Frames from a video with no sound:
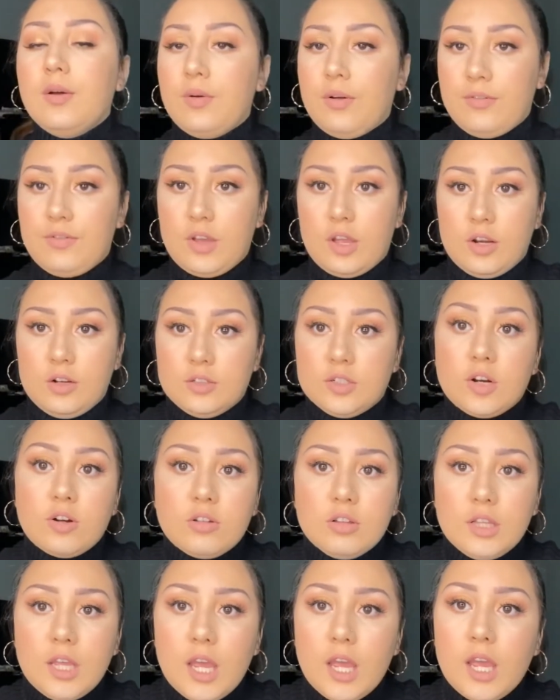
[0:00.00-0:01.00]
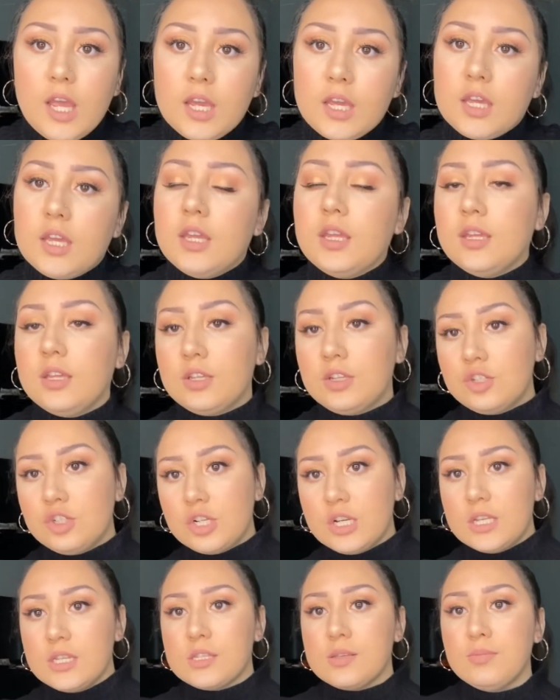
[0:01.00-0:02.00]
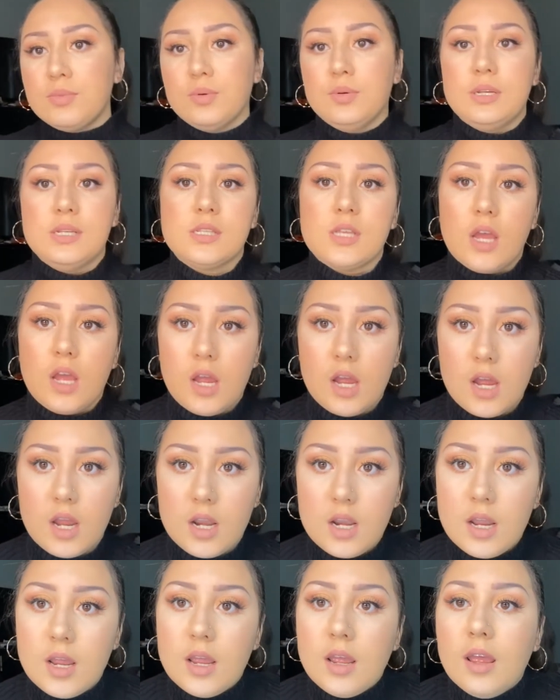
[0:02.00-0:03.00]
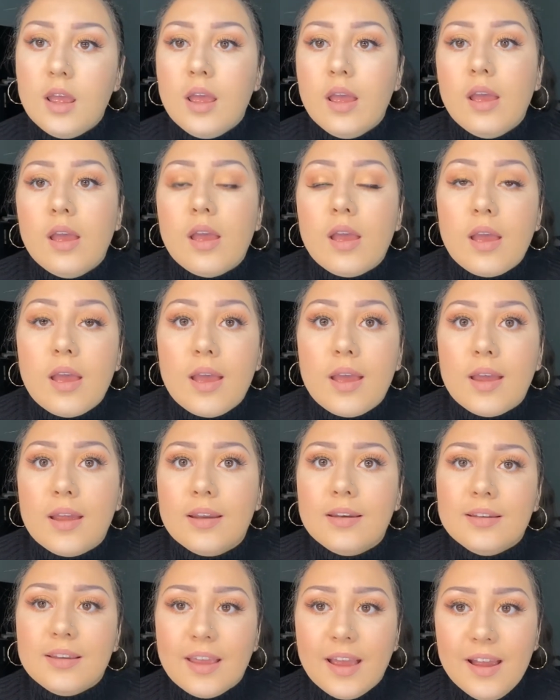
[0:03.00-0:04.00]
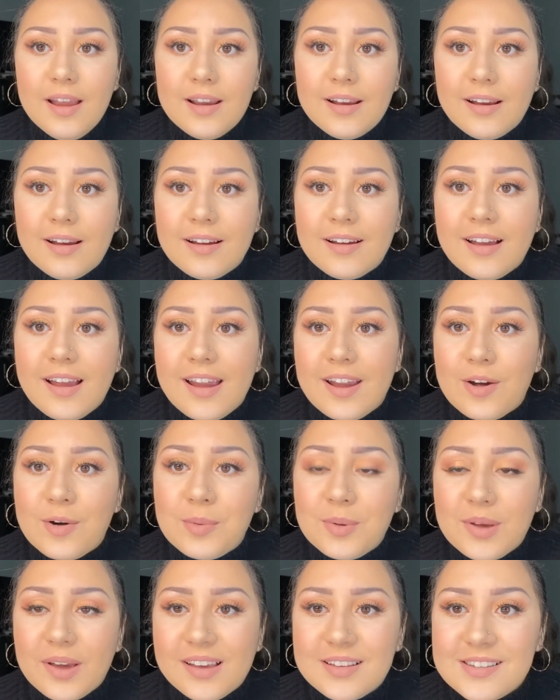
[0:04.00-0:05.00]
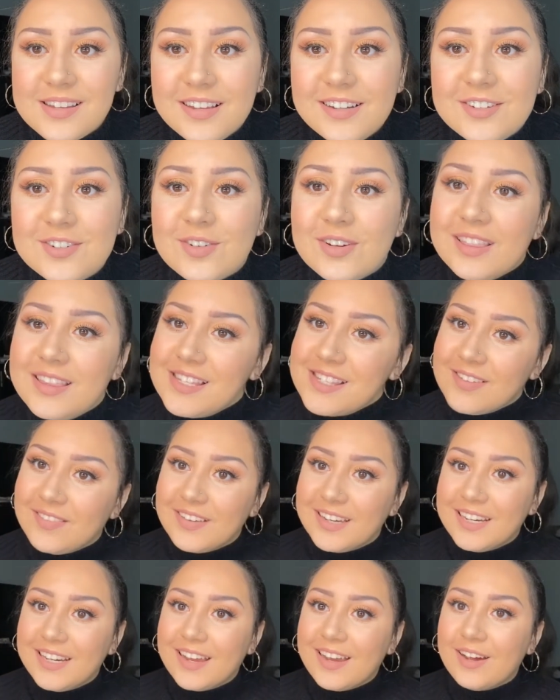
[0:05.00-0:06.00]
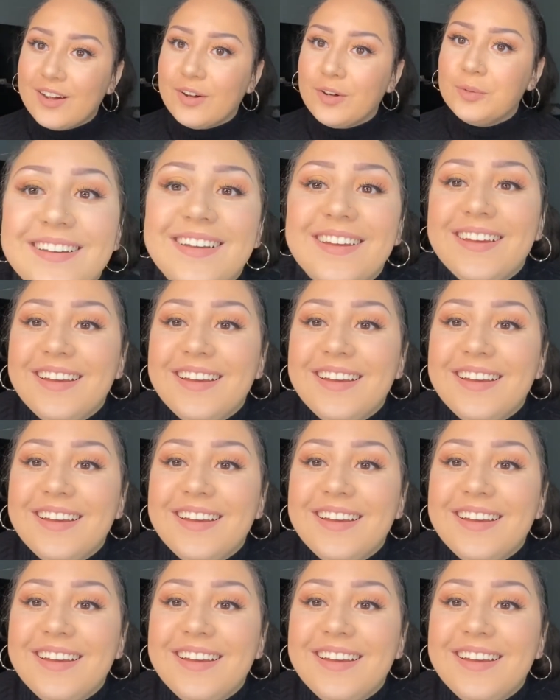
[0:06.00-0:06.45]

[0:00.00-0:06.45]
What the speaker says: I've got a turtleneck, jeans and booties on, and yeah, I hope you guys enjoyed this video.